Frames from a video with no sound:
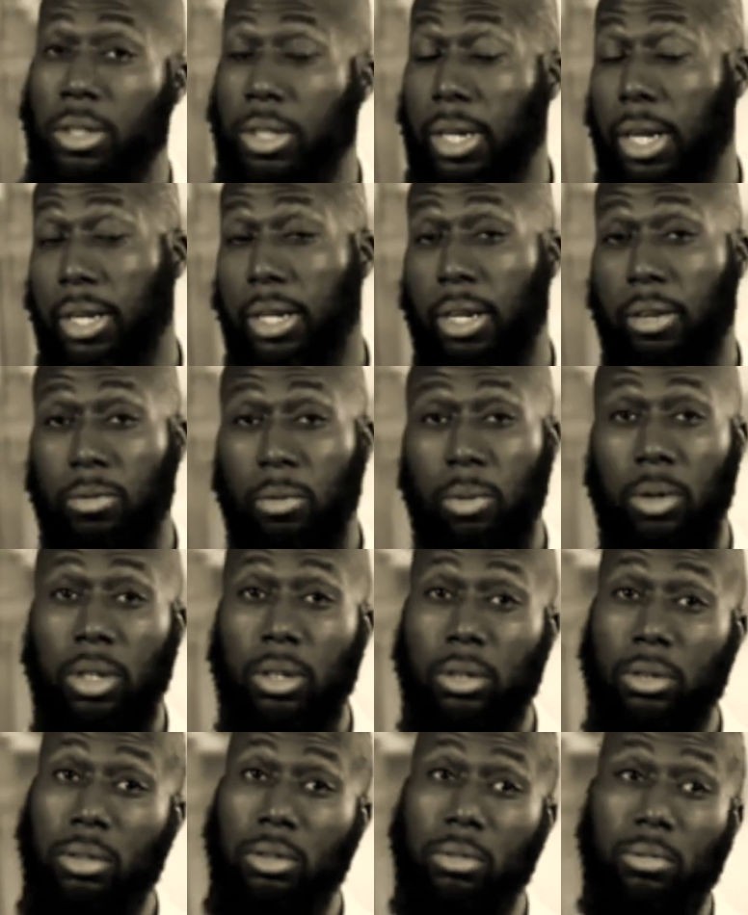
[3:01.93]
who tend to
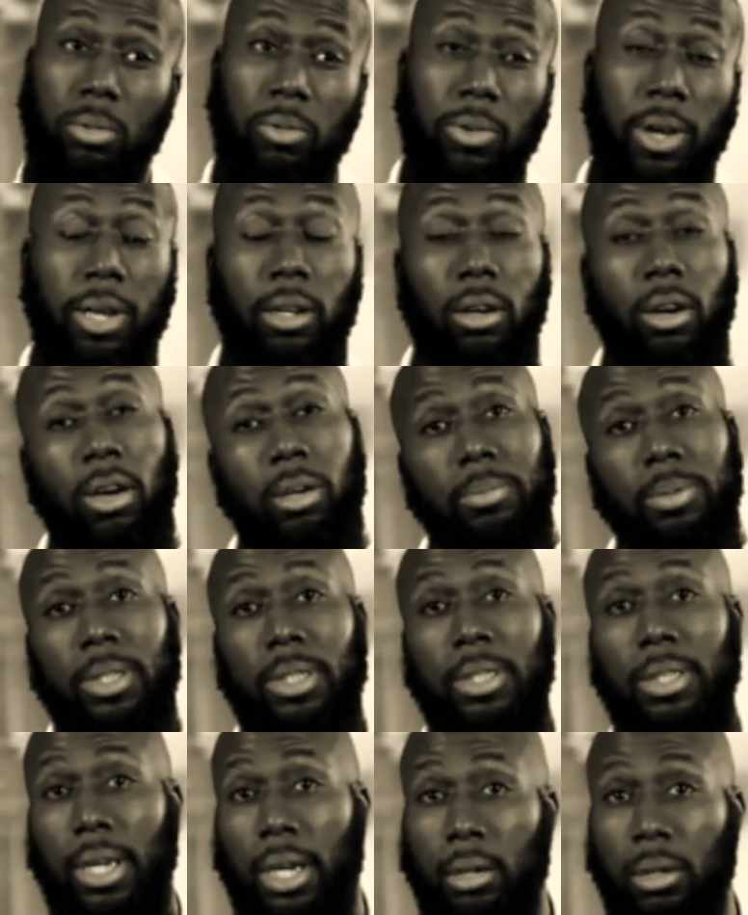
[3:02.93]
be
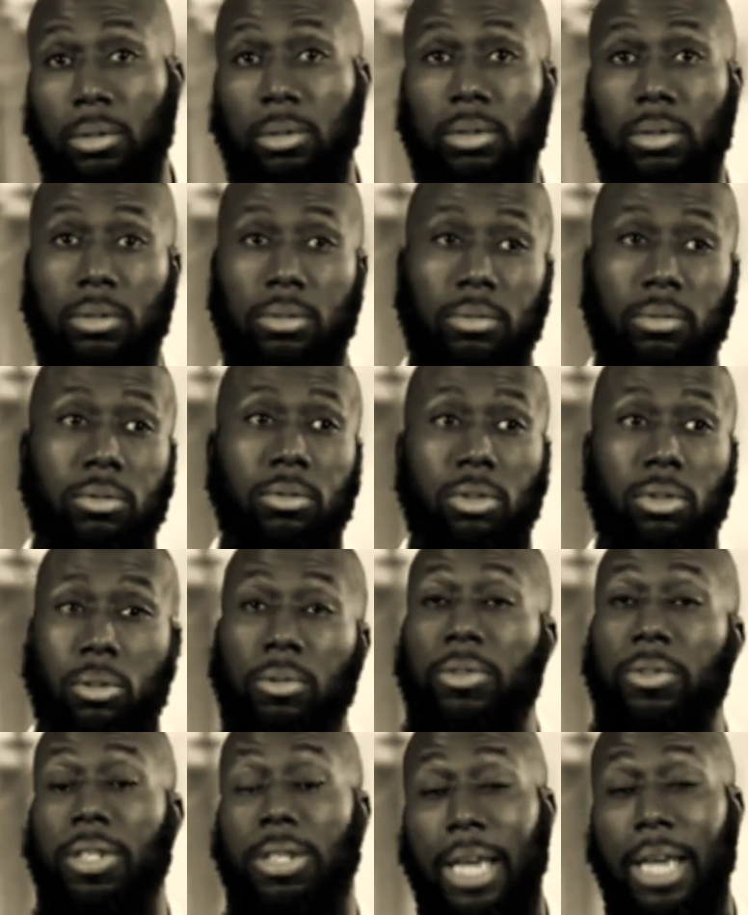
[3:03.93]
controlling,
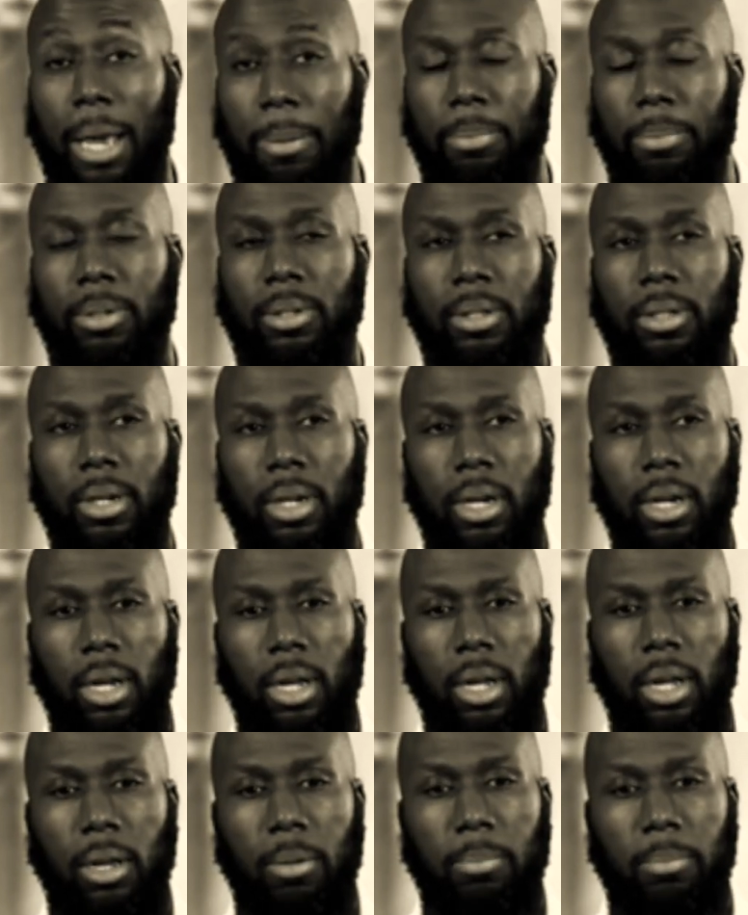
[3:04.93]
you know, in a
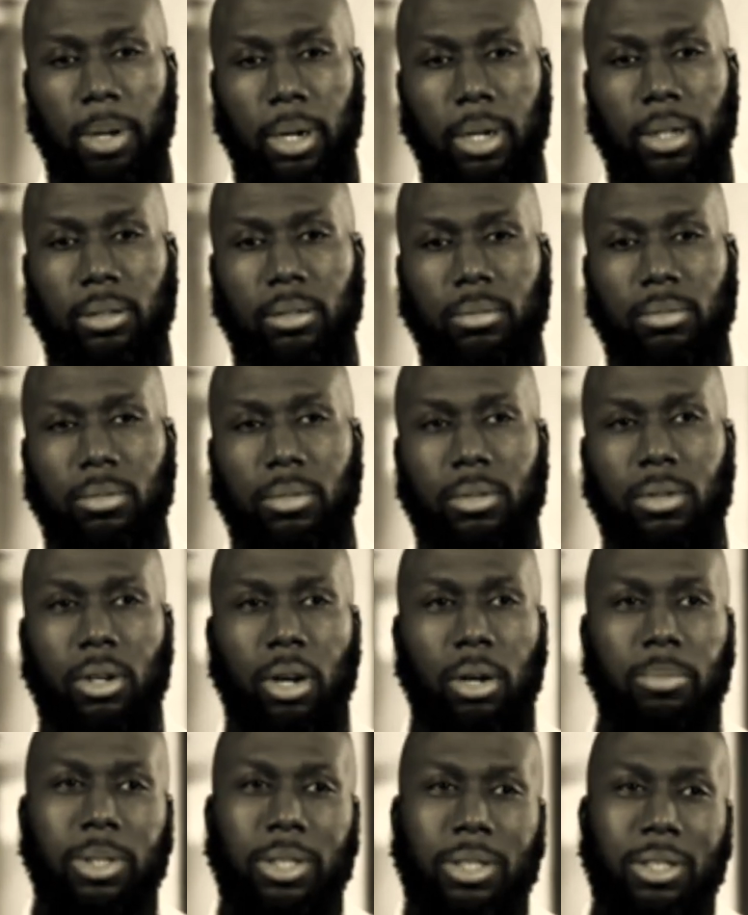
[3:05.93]
way, like she comes
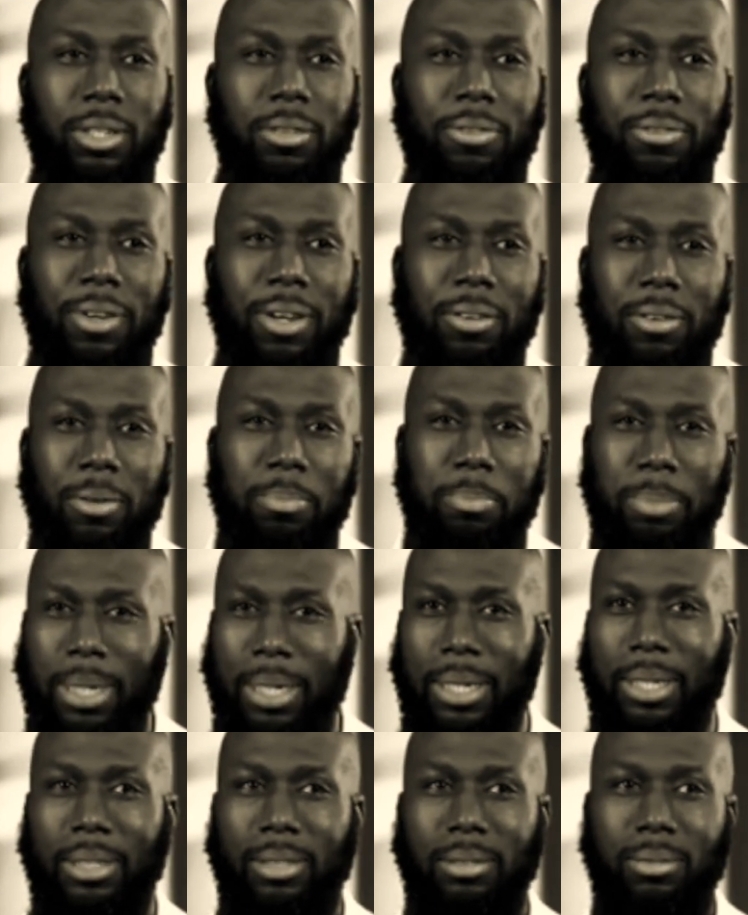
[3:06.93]
off very
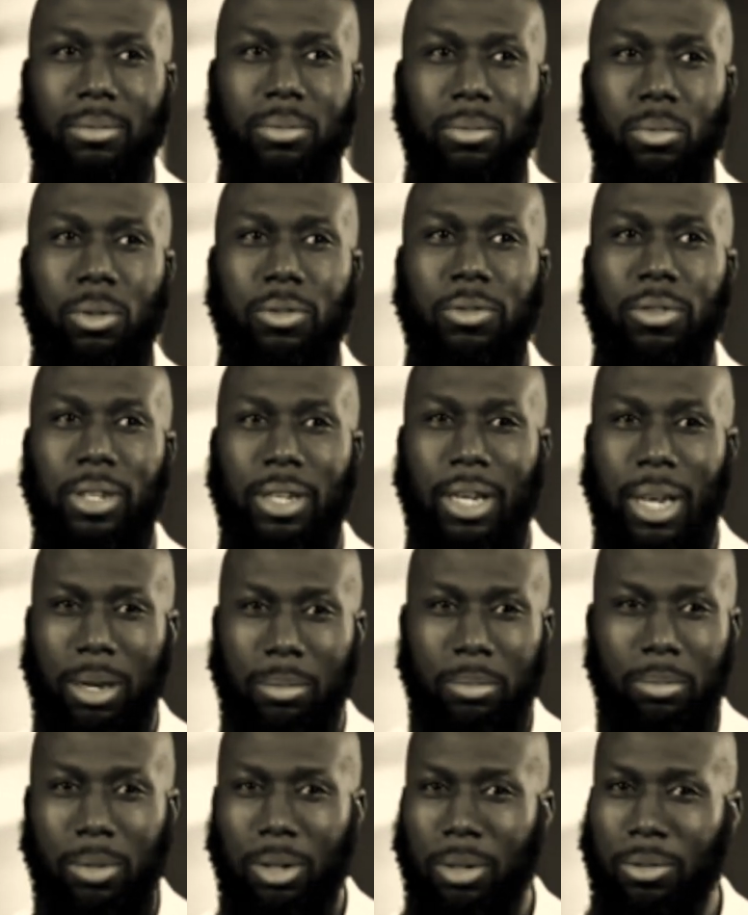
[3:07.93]
strong-headed.
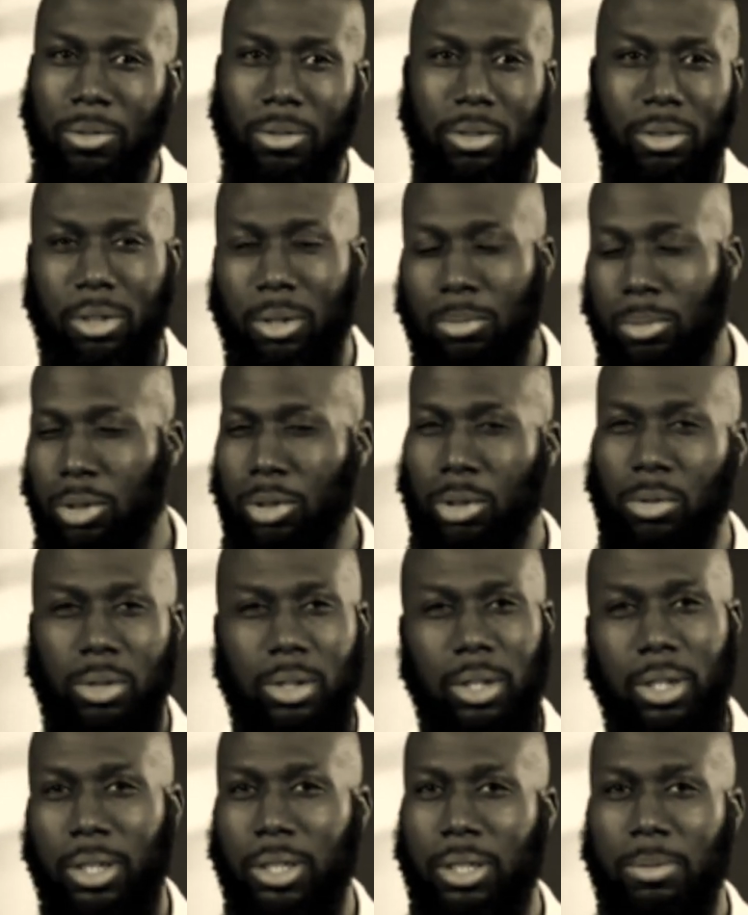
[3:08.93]
That's
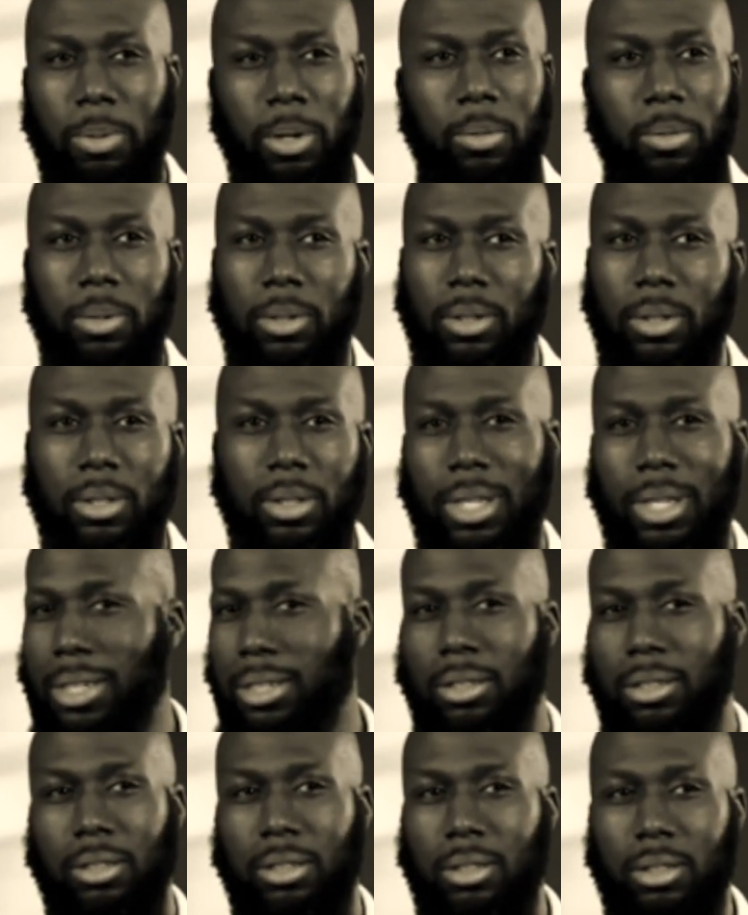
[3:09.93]
not for
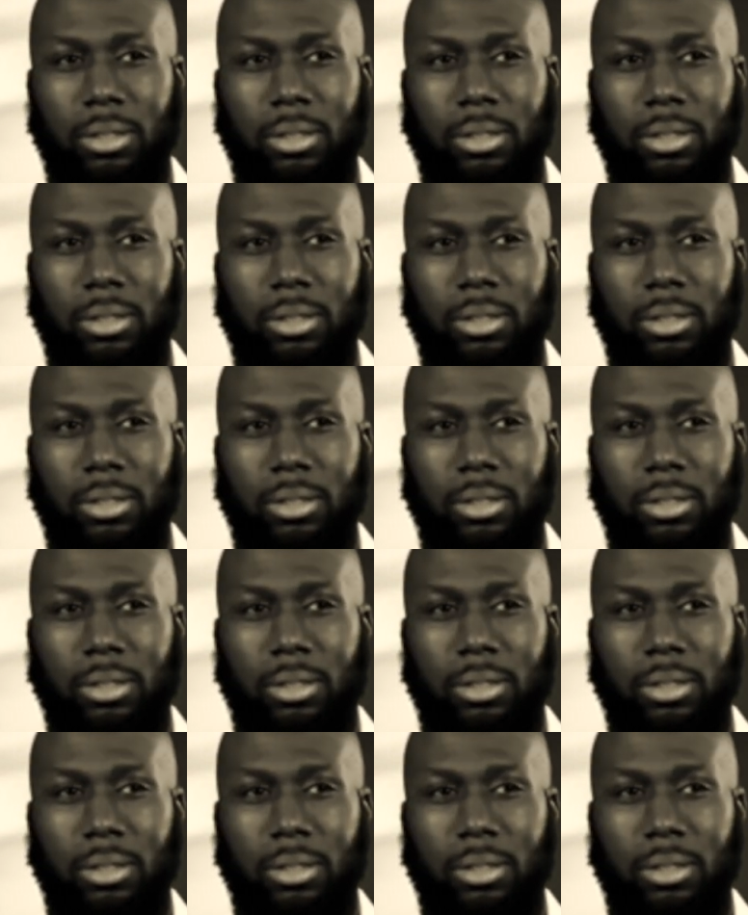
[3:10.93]
me.